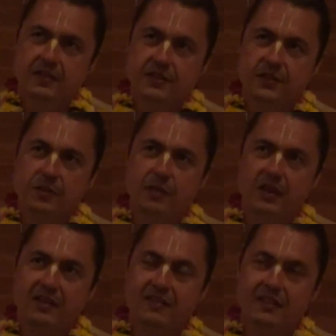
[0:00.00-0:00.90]
So, but
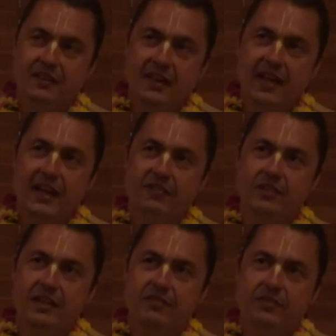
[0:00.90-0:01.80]
until then, we
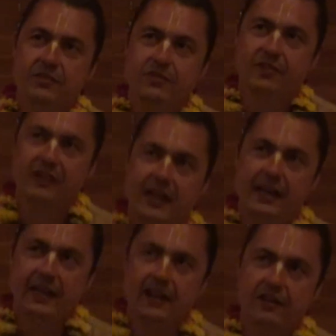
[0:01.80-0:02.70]
have to
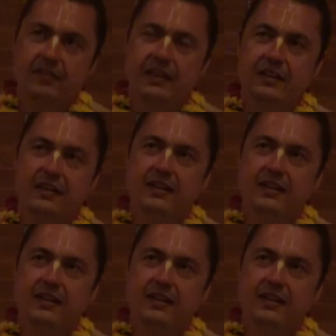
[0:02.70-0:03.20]
cry out and